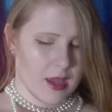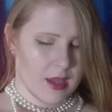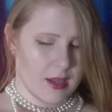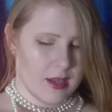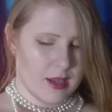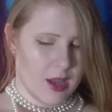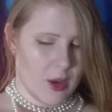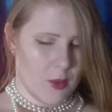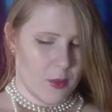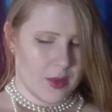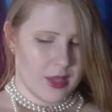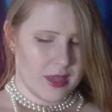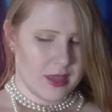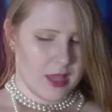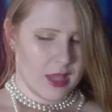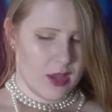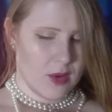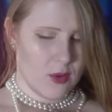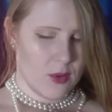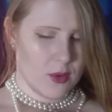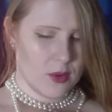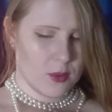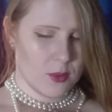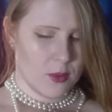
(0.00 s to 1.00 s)
Now when that
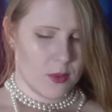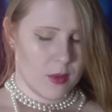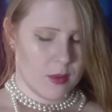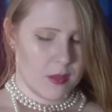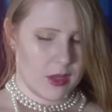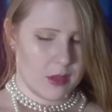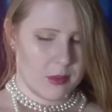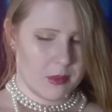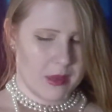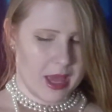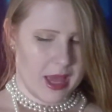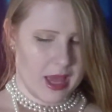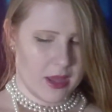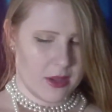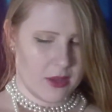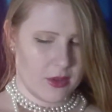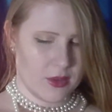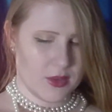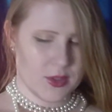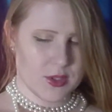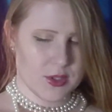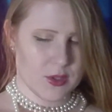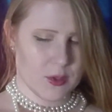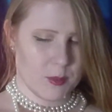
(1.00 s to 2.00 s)
old woman
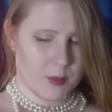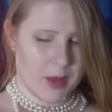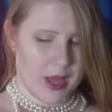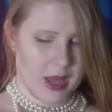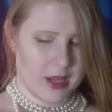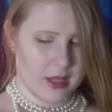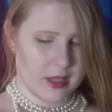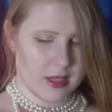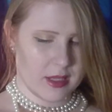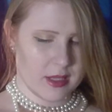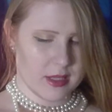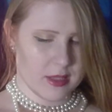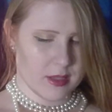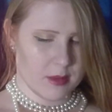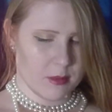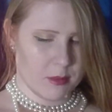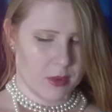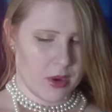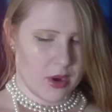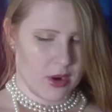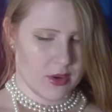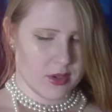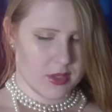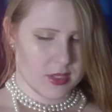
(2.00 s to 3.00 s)
beheld Sir Pellias and
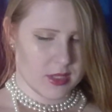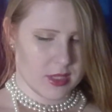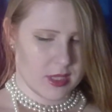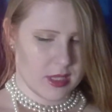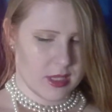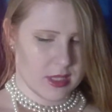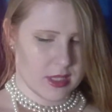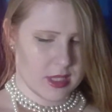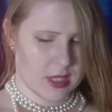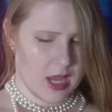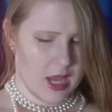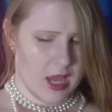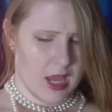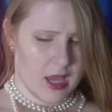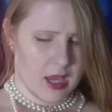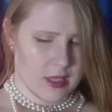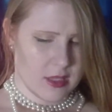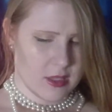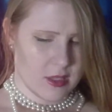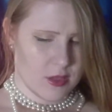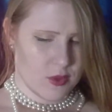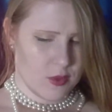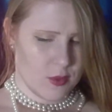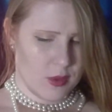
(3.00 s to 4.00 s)
Parcenet and
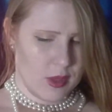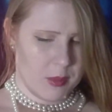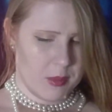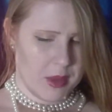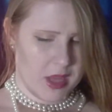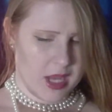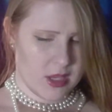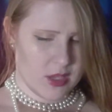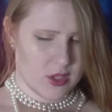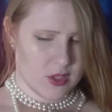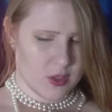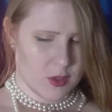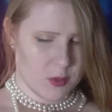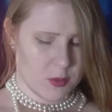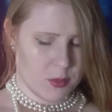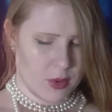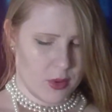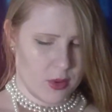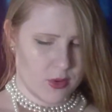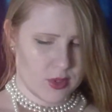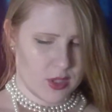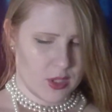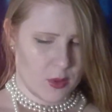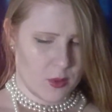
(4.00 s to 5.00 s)
the three pages
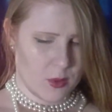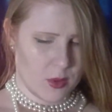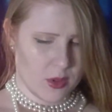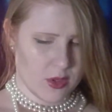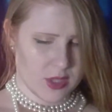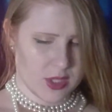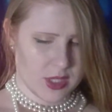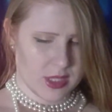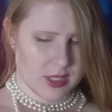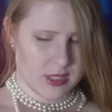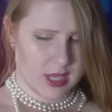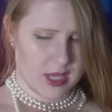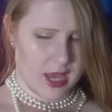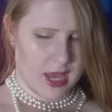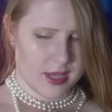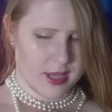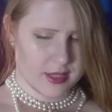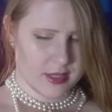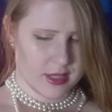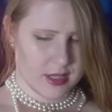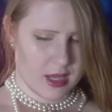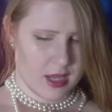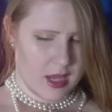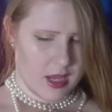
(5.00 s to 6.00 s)
approaching where she sat,
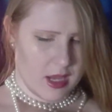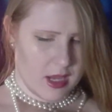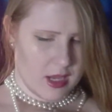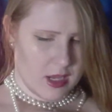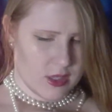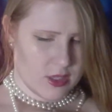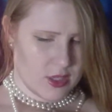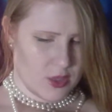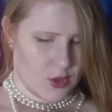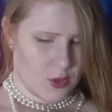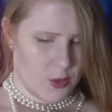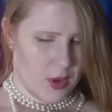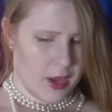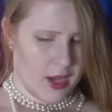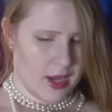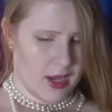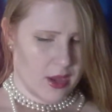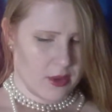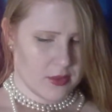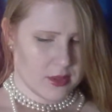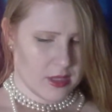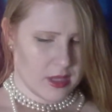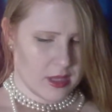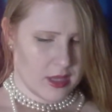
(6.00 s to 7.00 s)
she cried
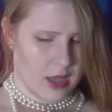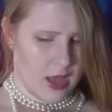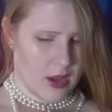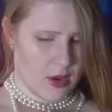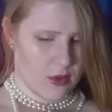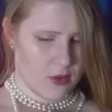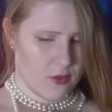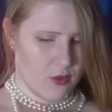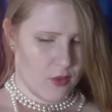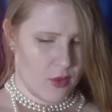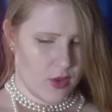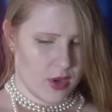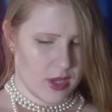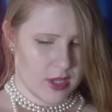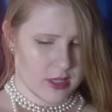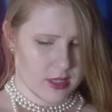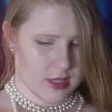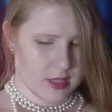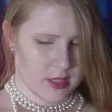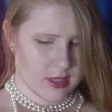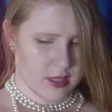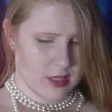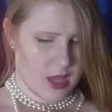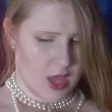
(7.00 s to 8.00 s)
out in a loud
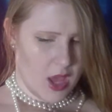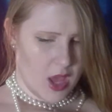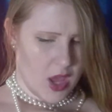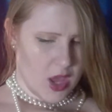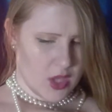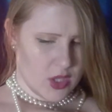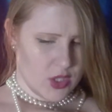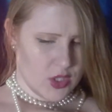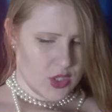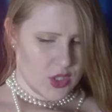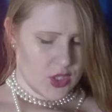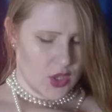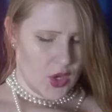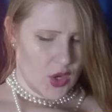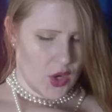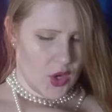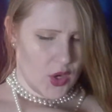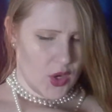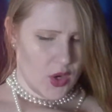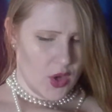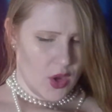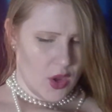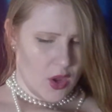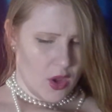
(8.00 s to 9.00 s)
voice, Sir,
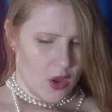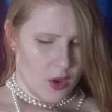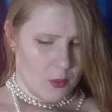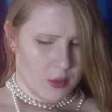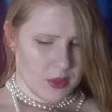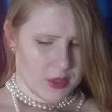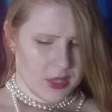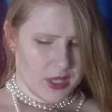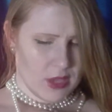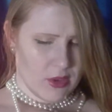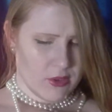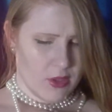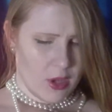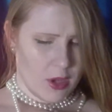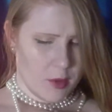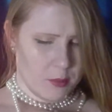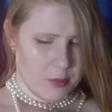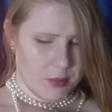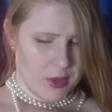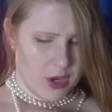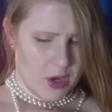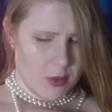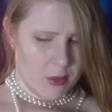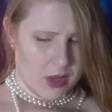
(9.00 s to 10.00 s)
wilt thou not
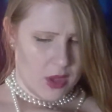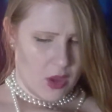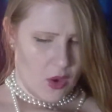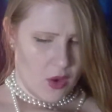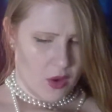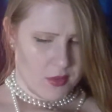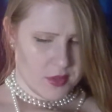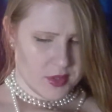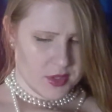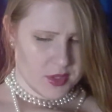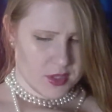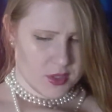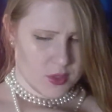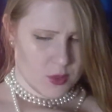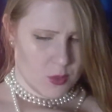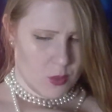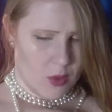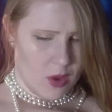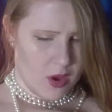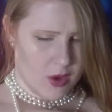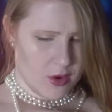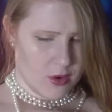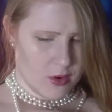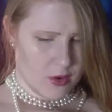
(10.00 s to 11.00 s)
bear me over this
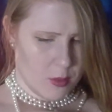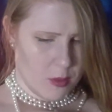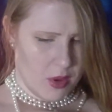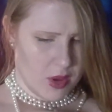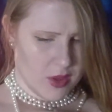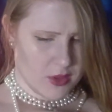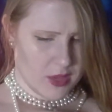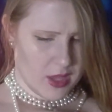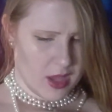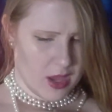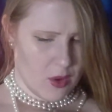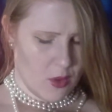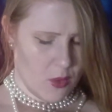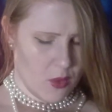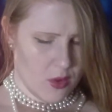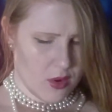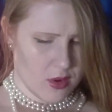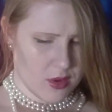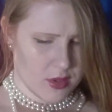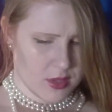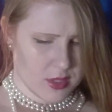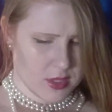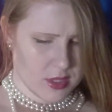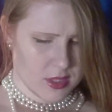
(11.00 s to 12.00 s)
water upon thy
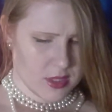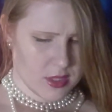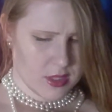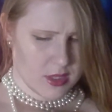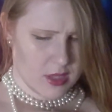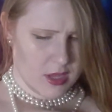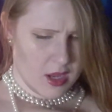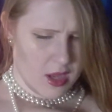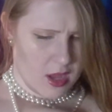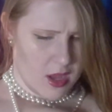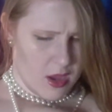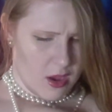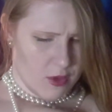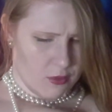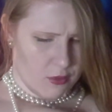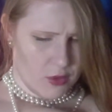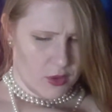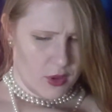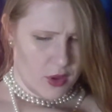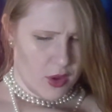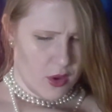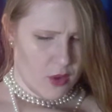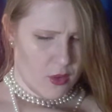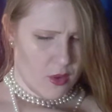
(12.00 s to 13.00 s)
horse? For
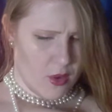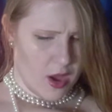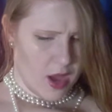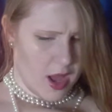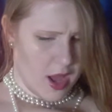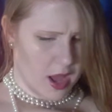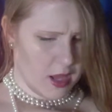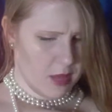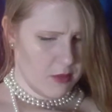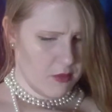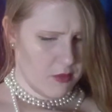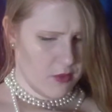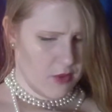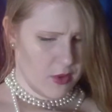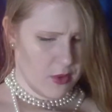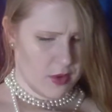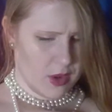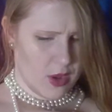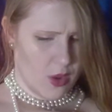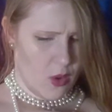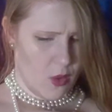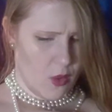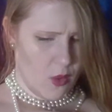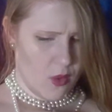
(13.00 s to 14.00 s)
lo, I am
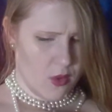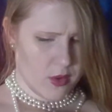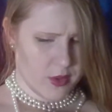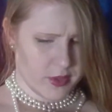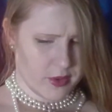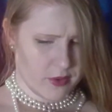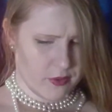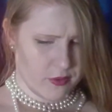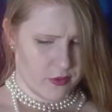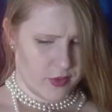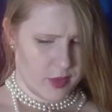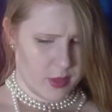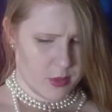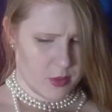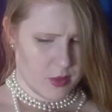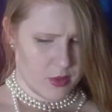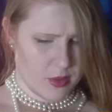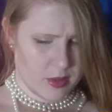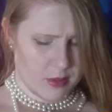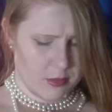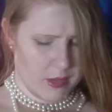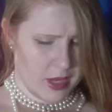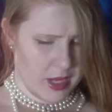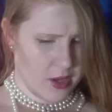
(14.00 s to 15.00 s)
very old and feeble,
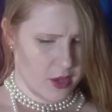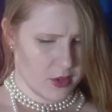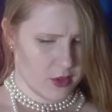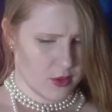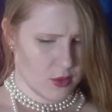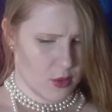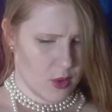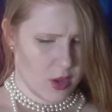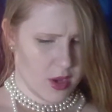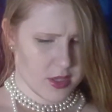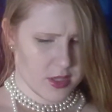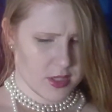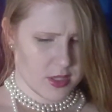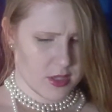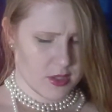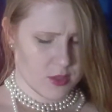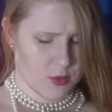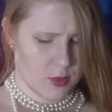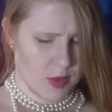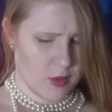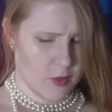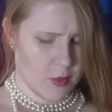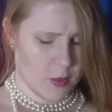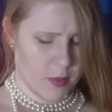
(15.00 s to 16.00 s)
and may not cross this
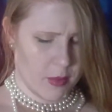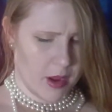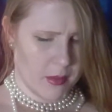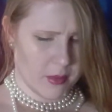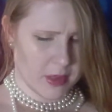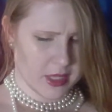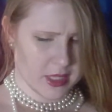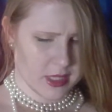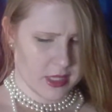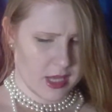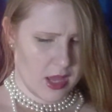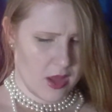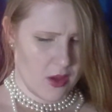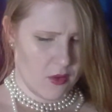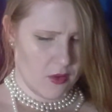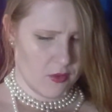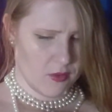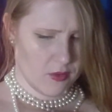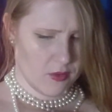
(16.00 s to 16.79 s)
river by myself.